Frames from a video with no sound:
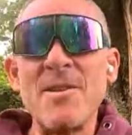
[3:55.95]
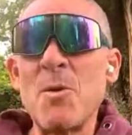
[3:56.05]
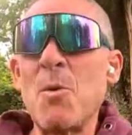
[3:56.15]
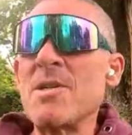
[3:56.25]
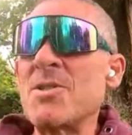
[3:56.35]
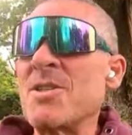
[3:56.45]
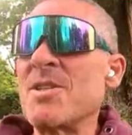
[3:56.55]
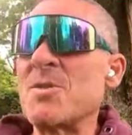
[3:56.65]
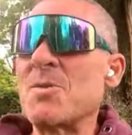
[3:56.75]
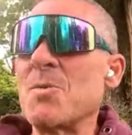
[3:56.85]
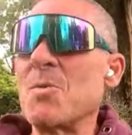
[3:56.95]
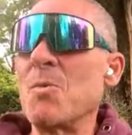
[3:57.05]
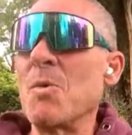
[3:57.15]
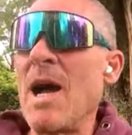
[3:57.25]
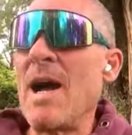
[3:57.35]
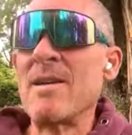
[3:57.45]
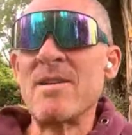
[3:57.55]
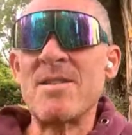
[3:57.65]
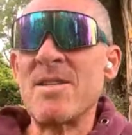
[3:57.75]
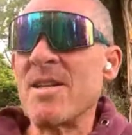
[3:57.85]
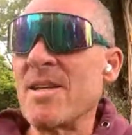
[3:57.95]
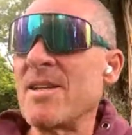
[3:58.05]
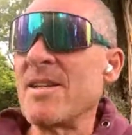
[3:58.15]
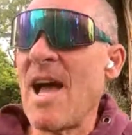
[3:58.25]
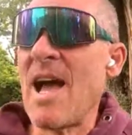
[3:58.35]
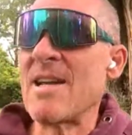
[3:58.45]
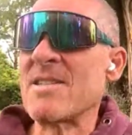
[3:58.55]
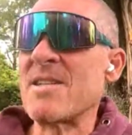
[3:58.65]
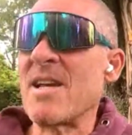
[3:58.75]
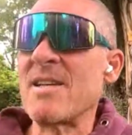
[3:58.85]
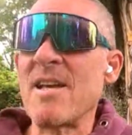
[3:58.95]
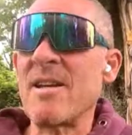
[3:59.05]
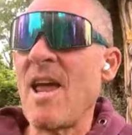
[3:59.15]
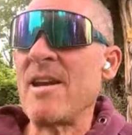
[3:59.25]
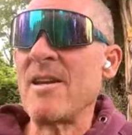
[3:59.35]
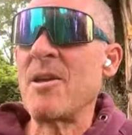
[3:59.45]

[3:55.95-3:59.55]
The question is, how does a asset and a